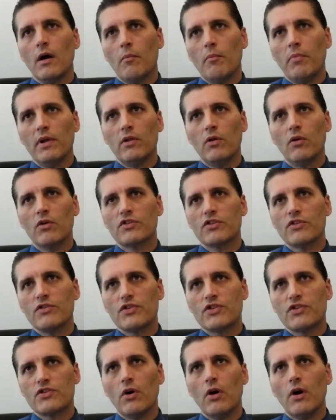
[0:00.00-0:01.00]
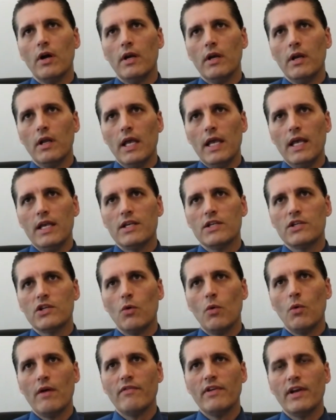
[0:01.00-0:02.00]
But long story short, is
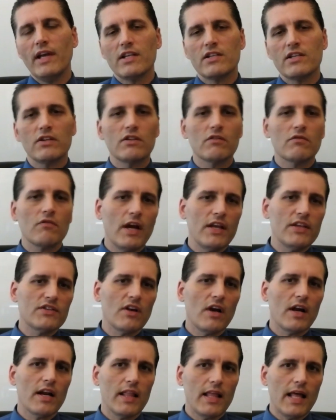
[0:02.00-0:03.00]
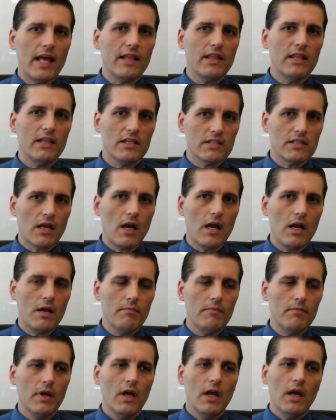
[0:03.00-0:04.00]
whoever gets on the right side of that this
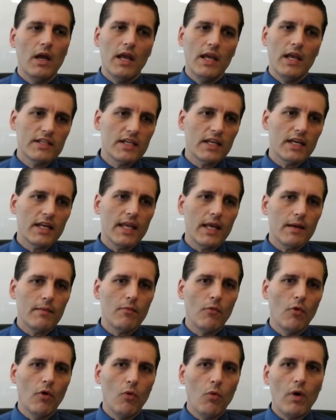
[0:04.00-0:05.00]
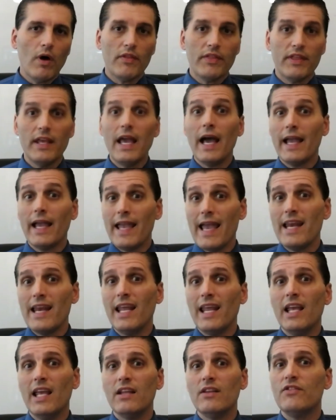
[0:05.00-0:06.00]
time is going to get more wealthy again
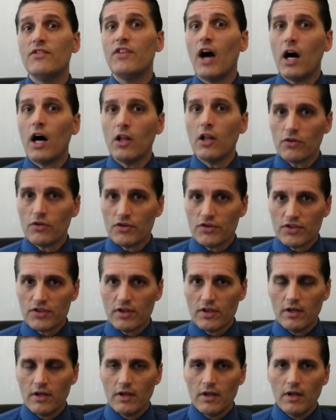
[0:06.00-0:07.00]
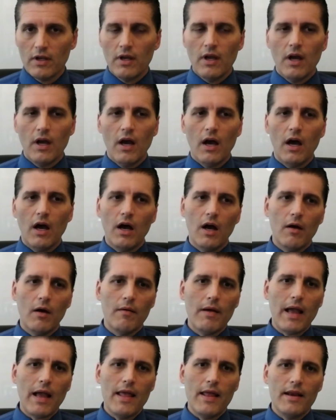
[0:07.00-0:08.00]
in dollars.
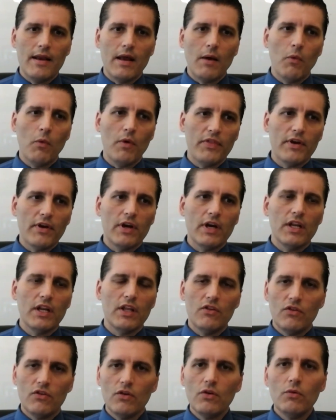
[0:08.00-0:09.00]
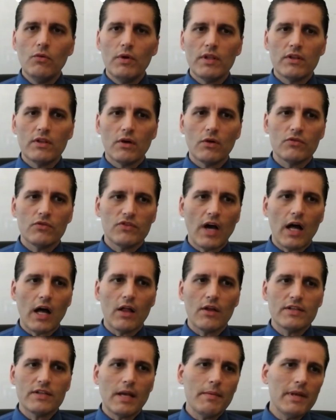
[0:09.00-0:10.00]
Uh, and what they're going to do with those dollars.